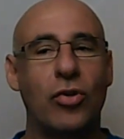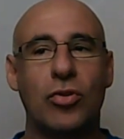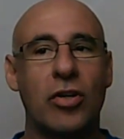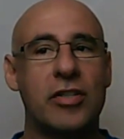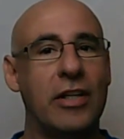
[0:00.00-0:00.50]
You
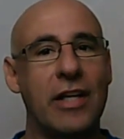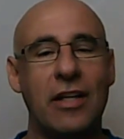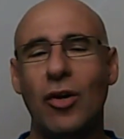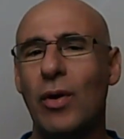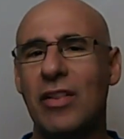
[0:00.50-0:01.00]
start seeing that,
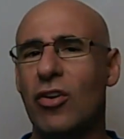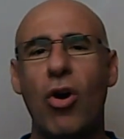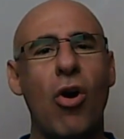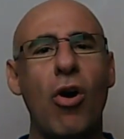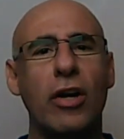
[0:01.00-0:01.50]
you know what, there
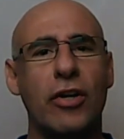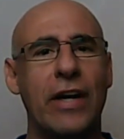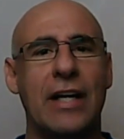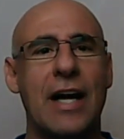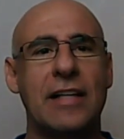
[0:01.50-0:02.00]
are
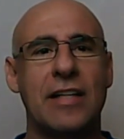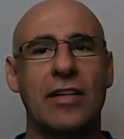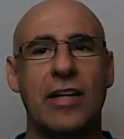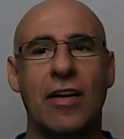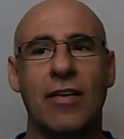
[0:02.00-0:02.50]
great guys
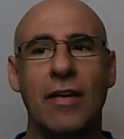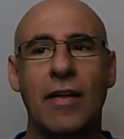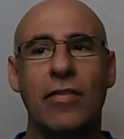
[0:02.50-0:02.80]
out there.